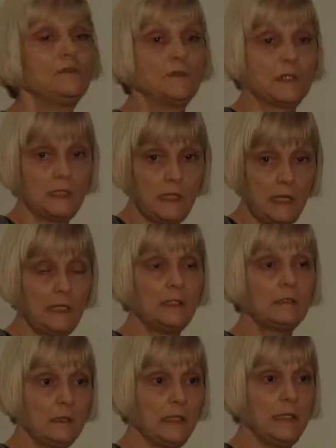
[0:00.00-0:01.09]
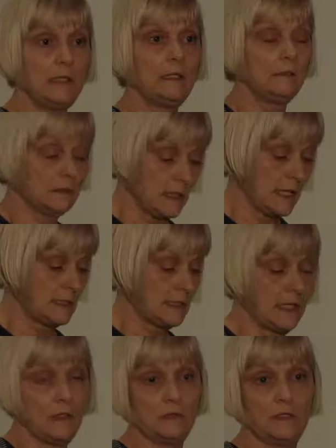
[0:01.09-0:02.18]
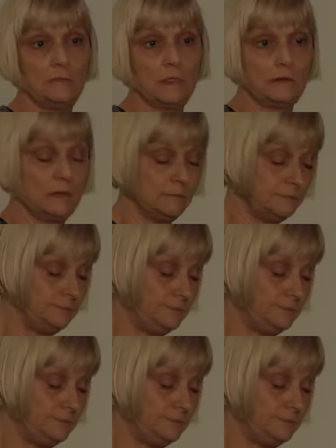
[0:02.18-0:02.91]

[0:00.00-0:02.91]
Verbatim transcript: for the Canadian Clay and Glass Gallery building.